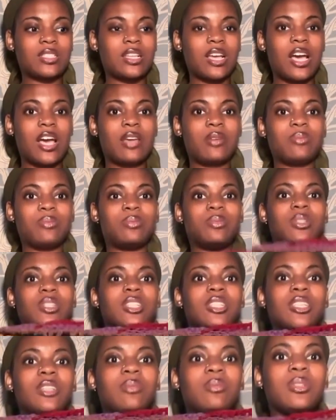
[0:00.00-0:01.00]
I
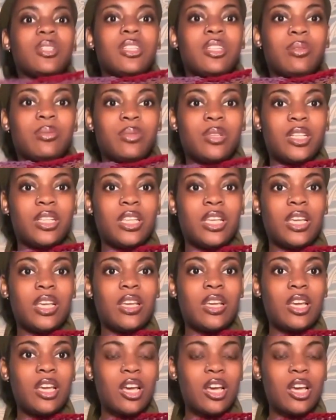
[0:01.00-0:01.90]
really, really, really